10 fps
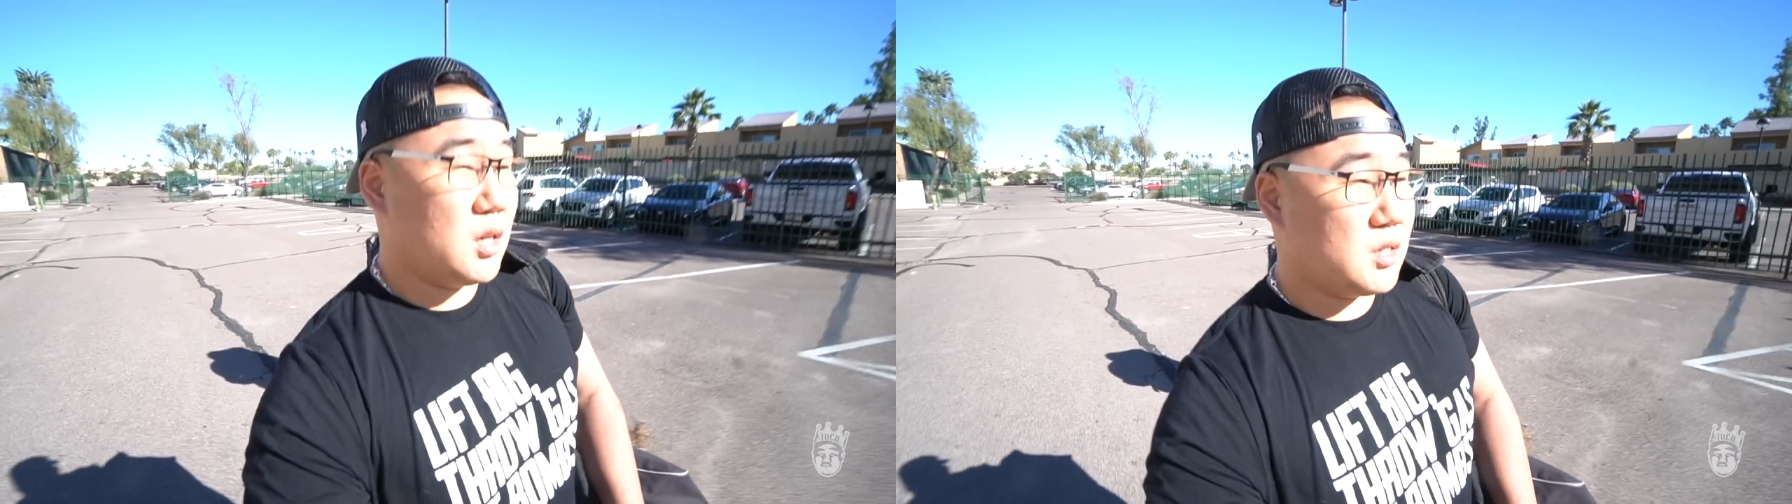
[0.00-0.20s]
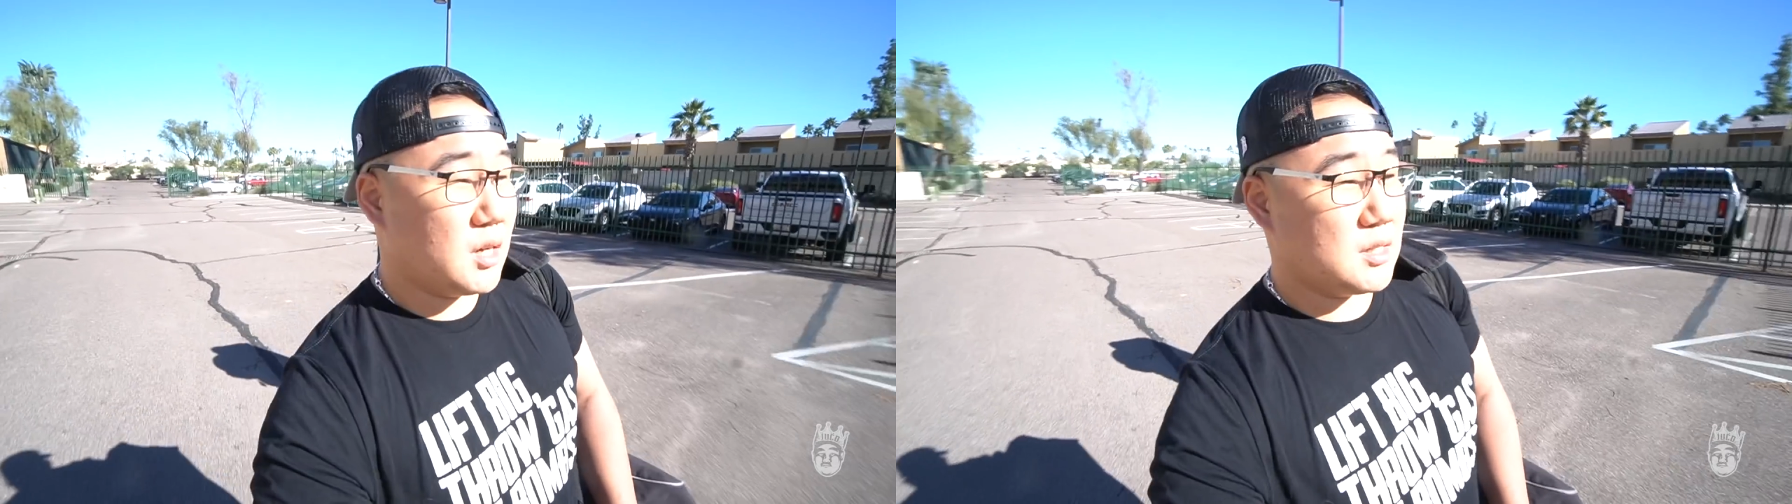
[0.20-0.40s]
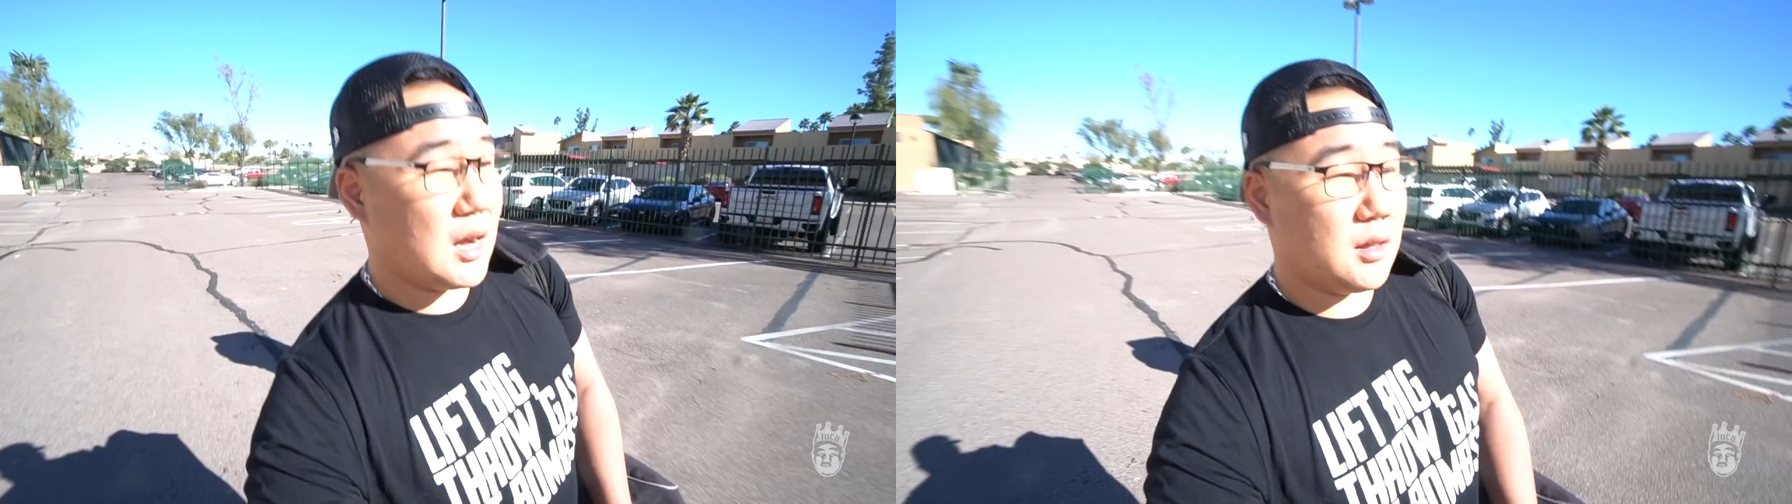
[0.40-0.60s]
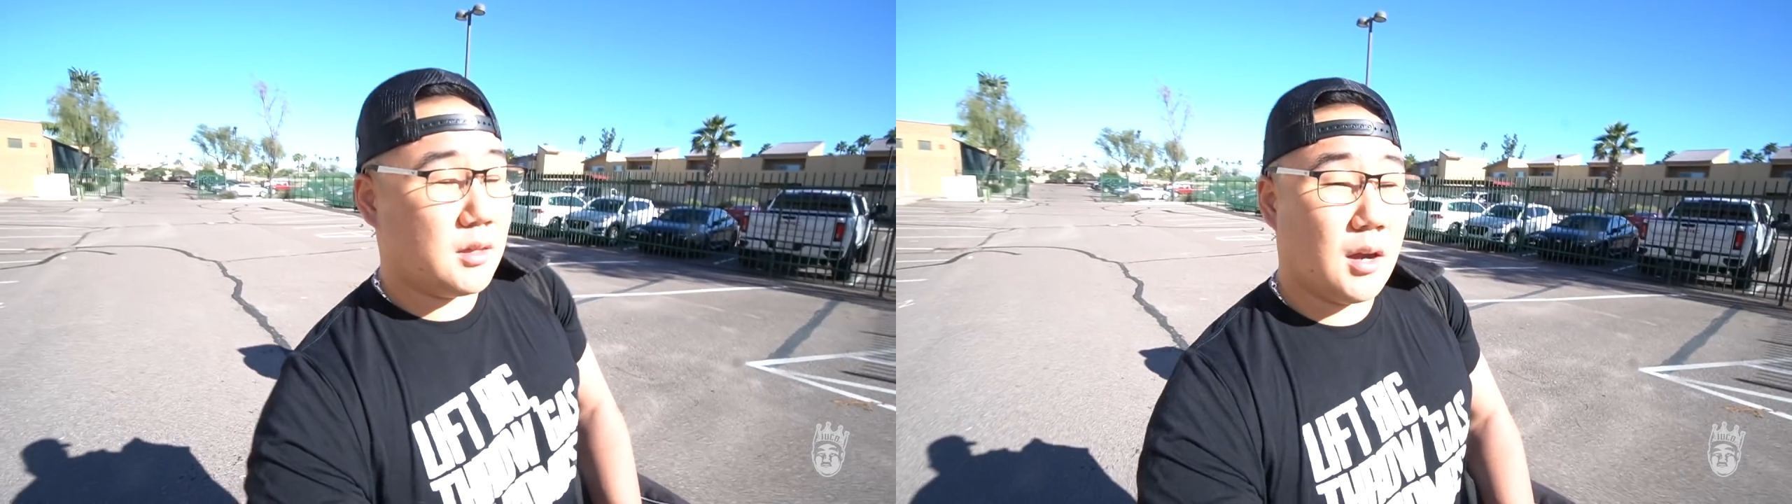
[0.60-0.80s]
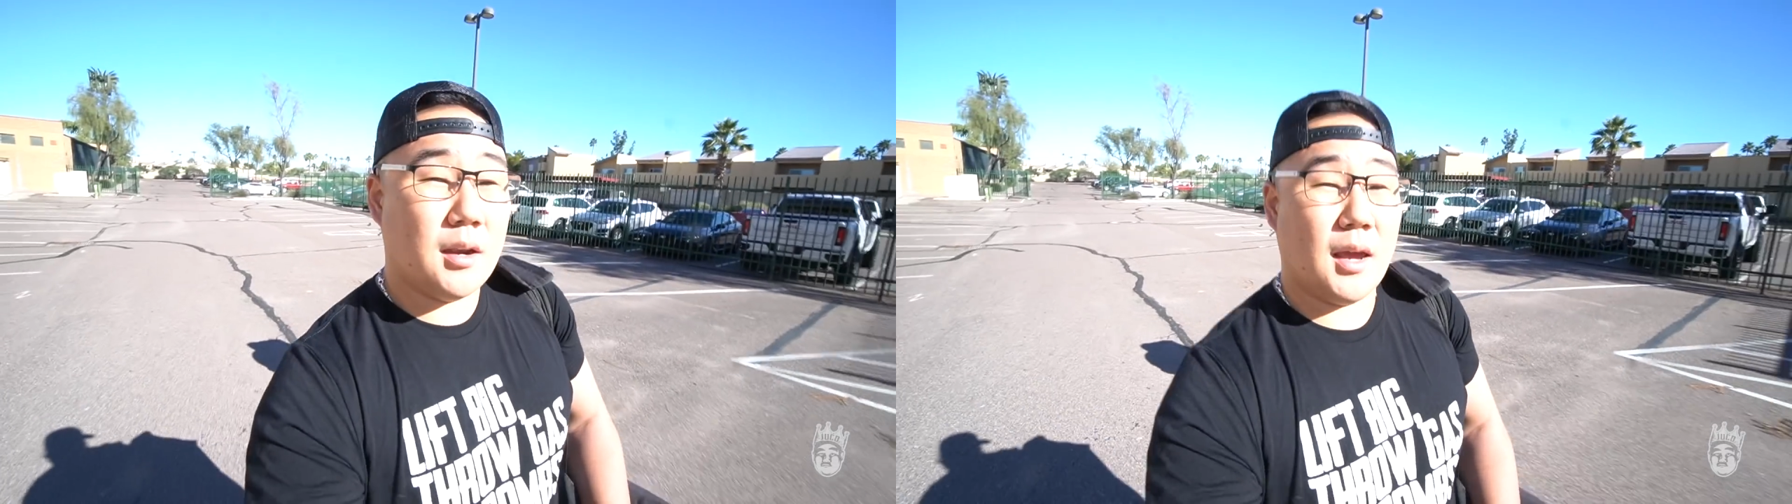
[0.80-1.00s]
Just got
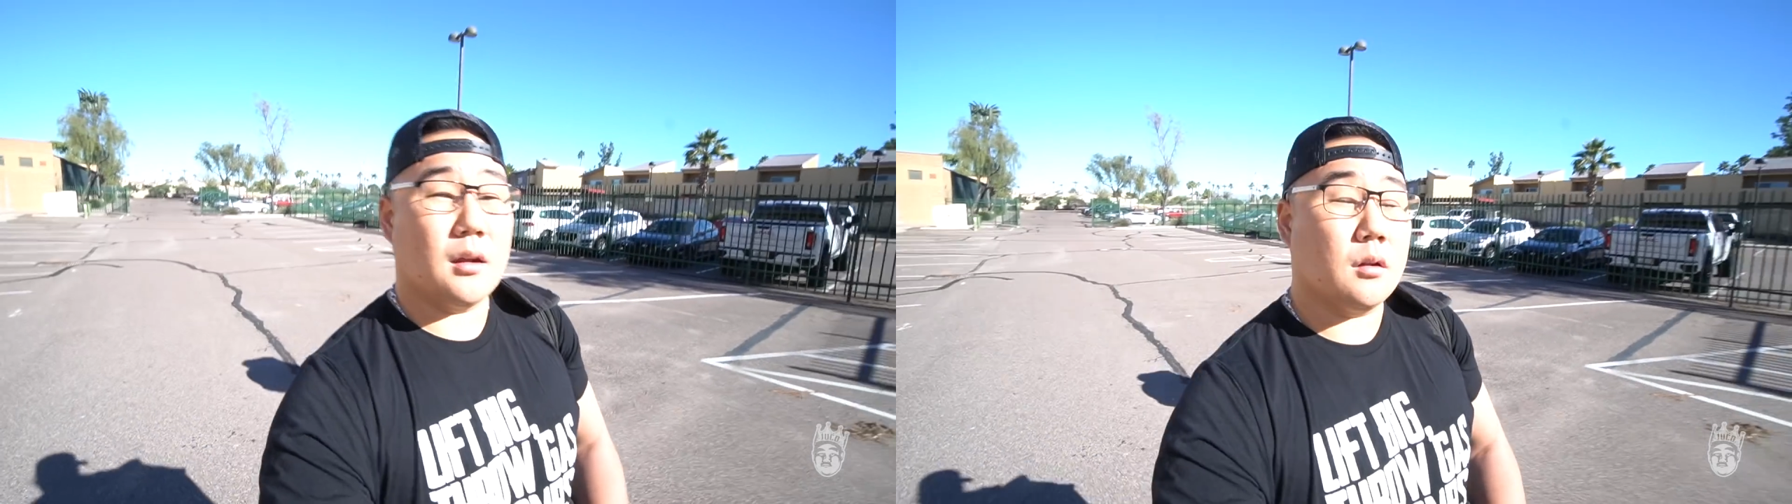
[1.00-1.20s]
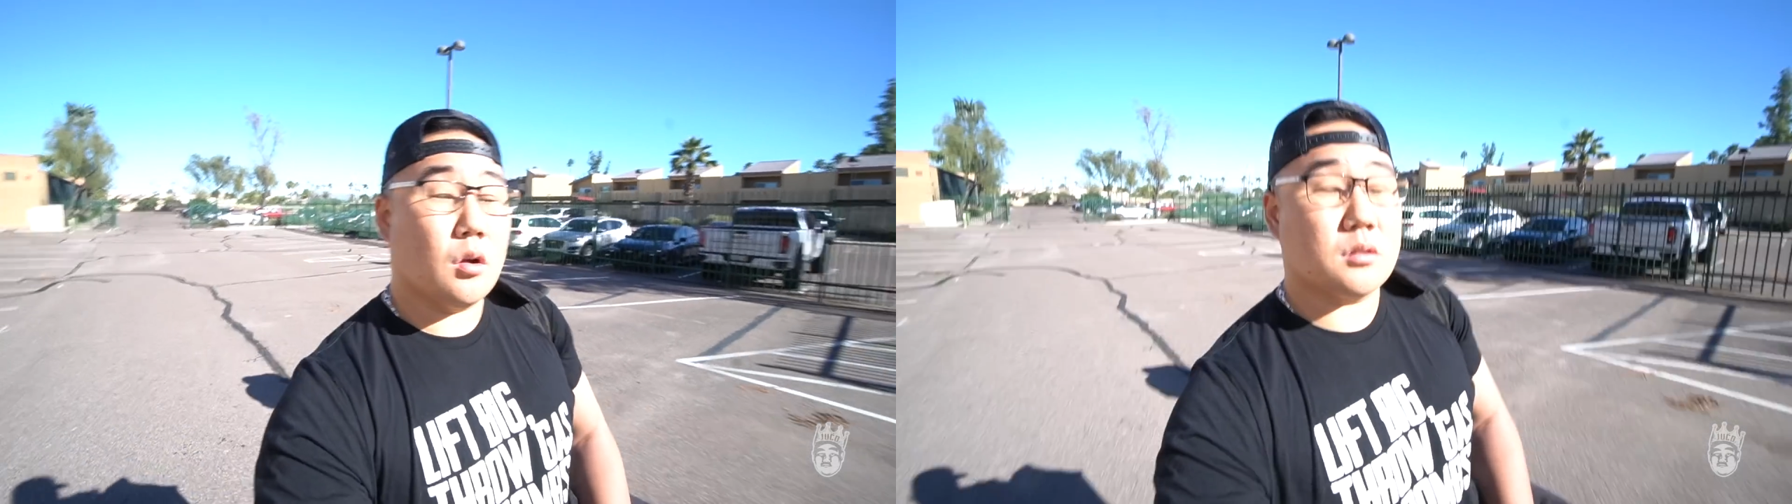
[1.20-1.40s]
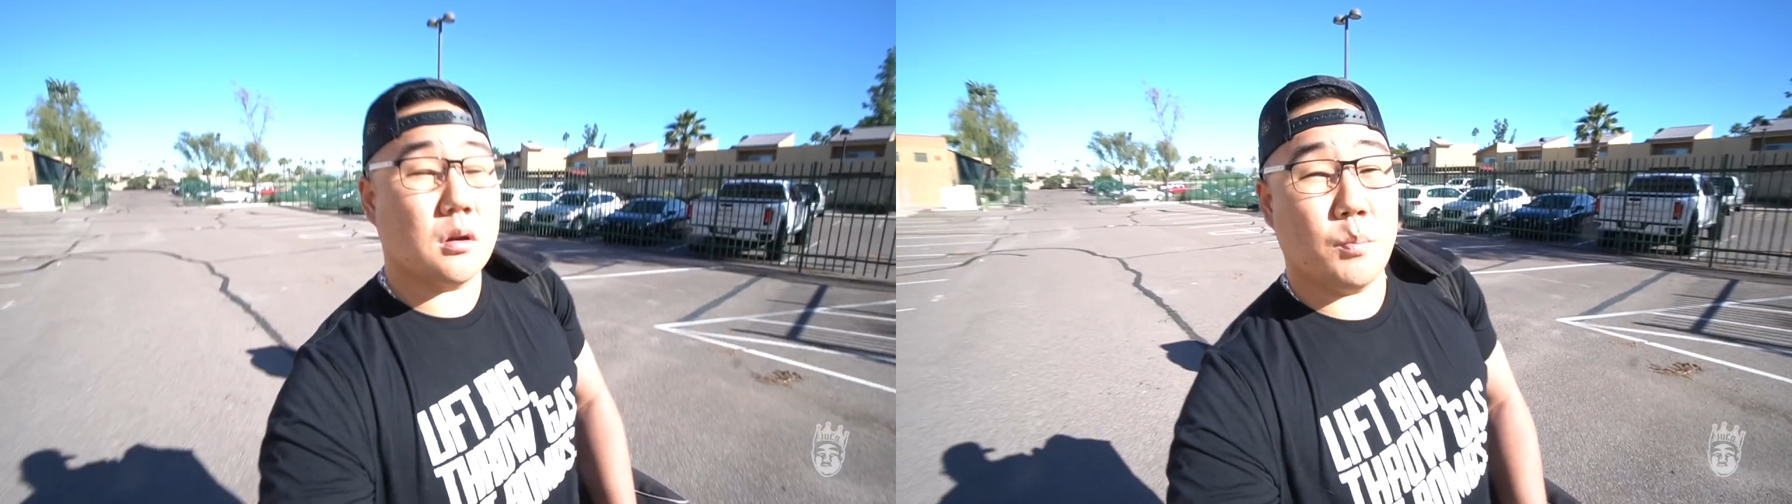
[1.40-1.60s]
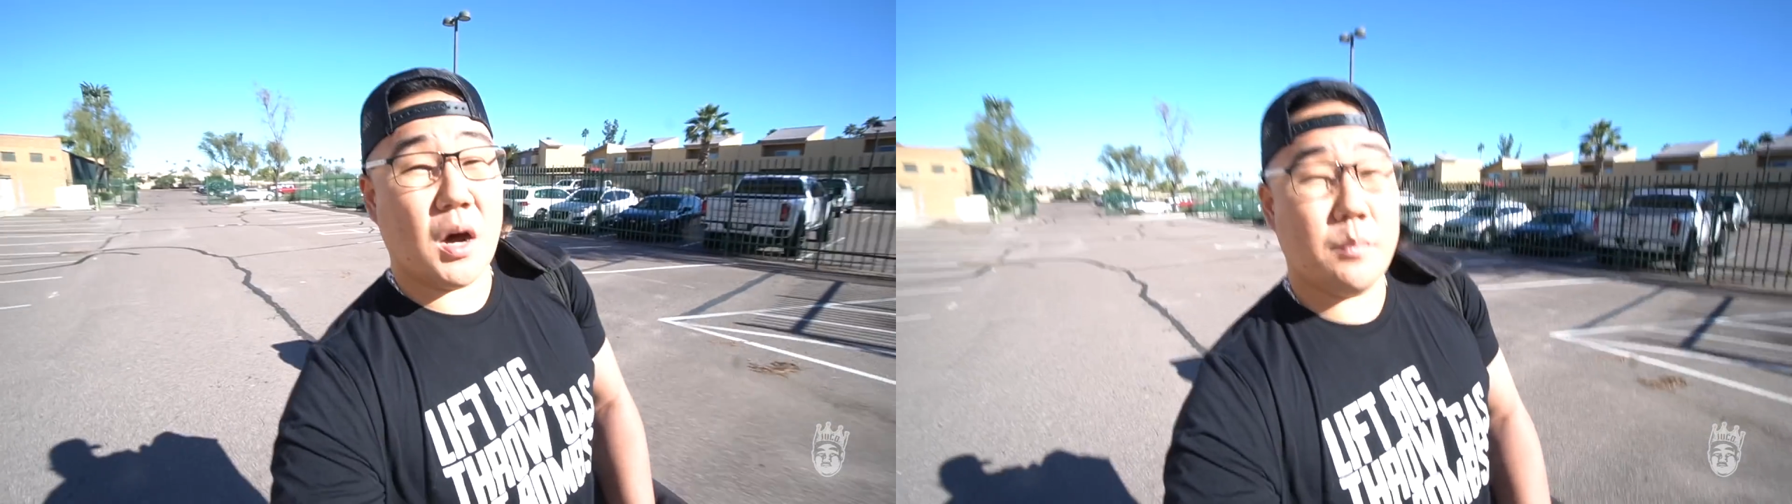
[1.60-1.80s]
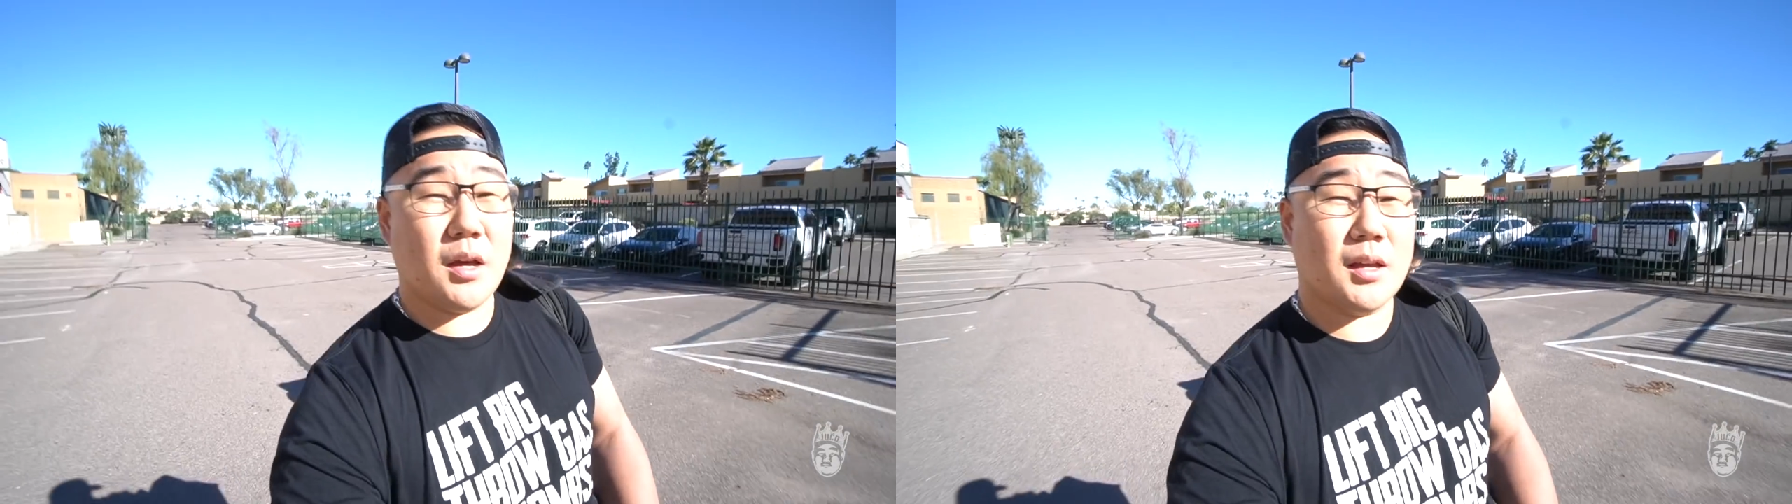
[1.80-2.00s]
done at Close to the
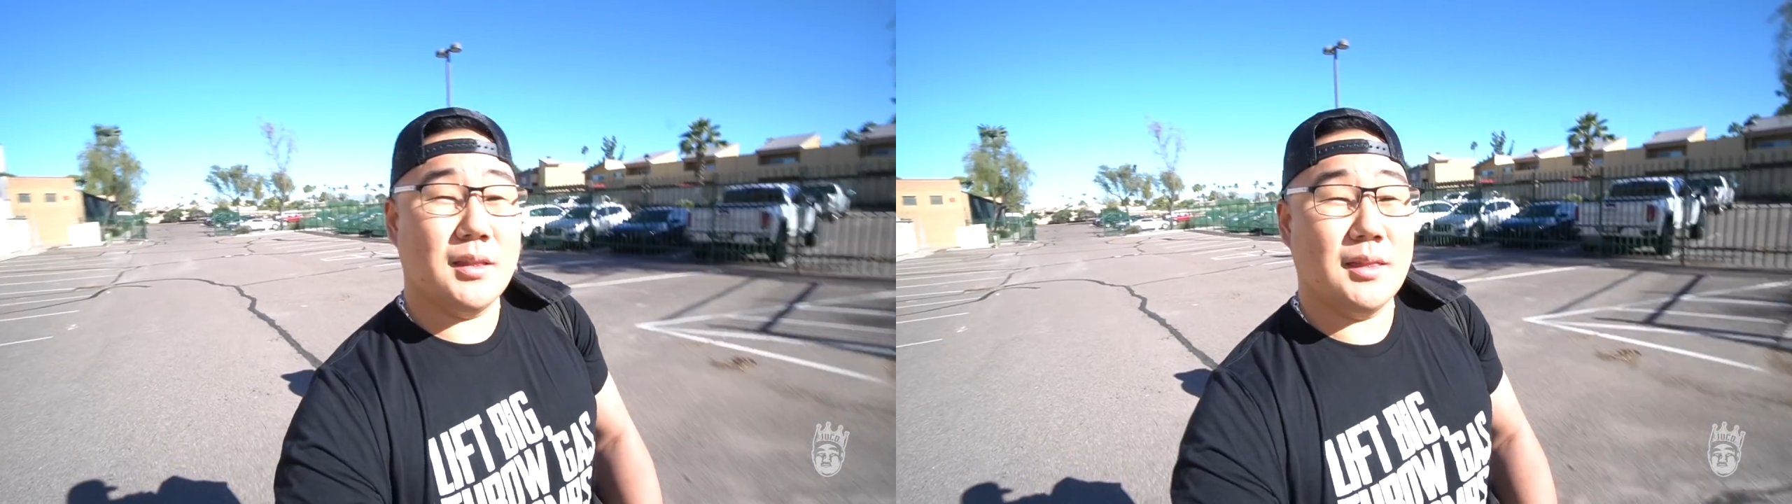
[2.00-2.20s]
Public.